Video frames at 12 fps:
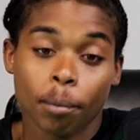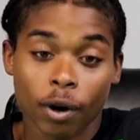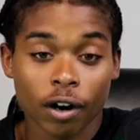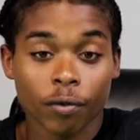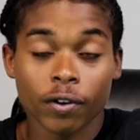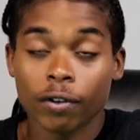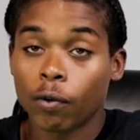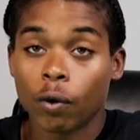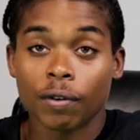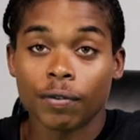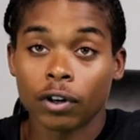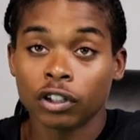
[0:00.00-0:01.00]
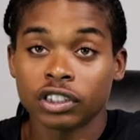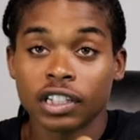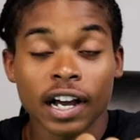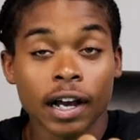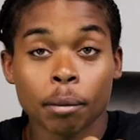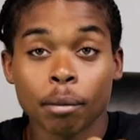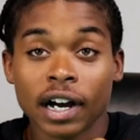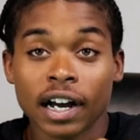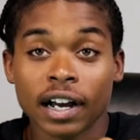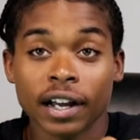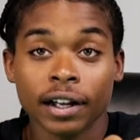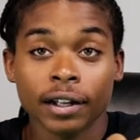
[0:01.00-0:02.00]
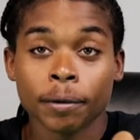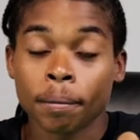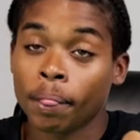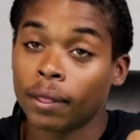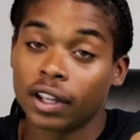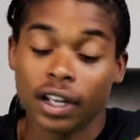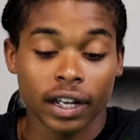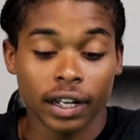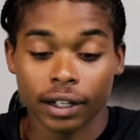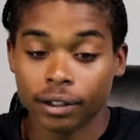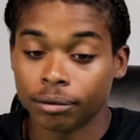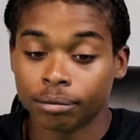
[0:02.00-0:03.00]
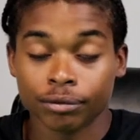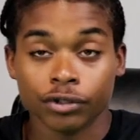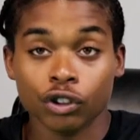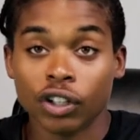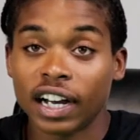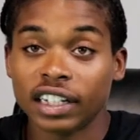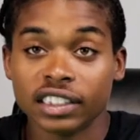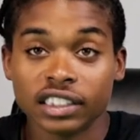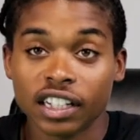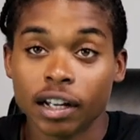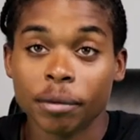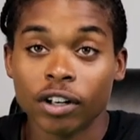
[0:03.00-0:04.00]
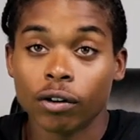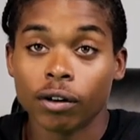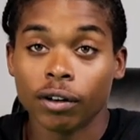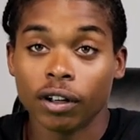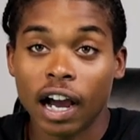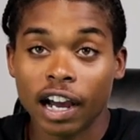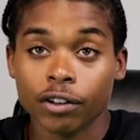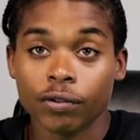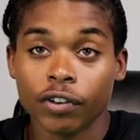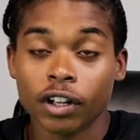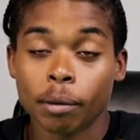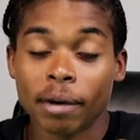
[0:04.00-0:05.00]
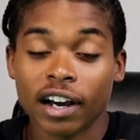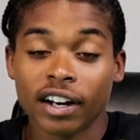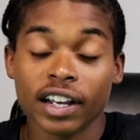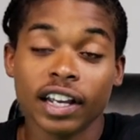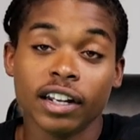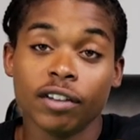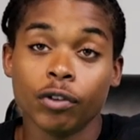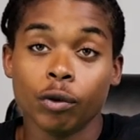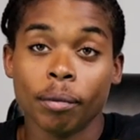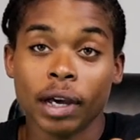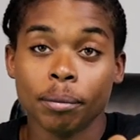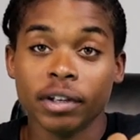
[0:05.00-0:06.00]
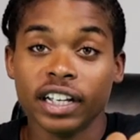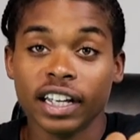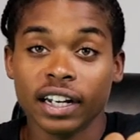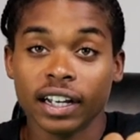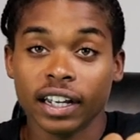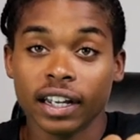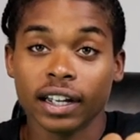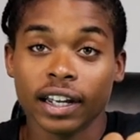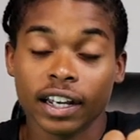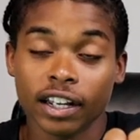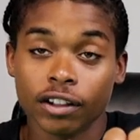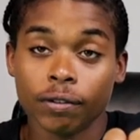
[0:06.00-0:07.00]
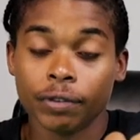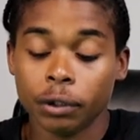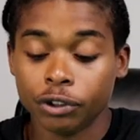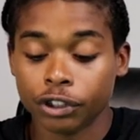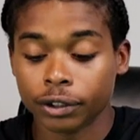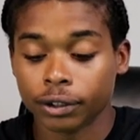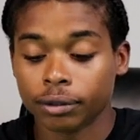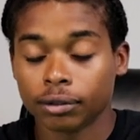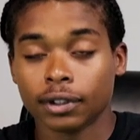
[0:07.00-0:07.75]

Perfect for a first time buy. And you guys just let me know how you feel about it and if you may be getting it in the future.